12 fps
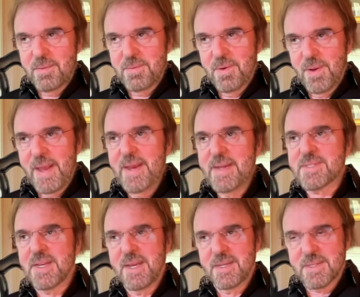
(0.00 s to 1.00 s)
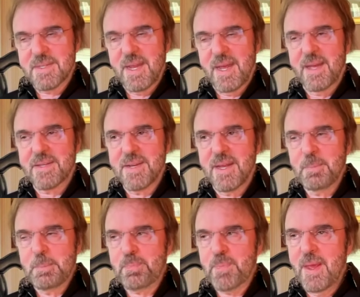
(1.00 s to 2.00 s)
Lacey is his dad's
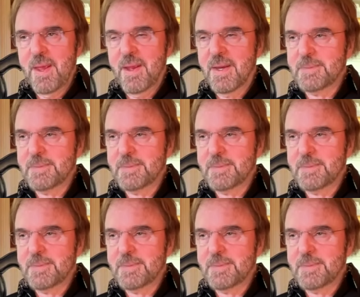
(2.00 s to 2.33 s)
name. He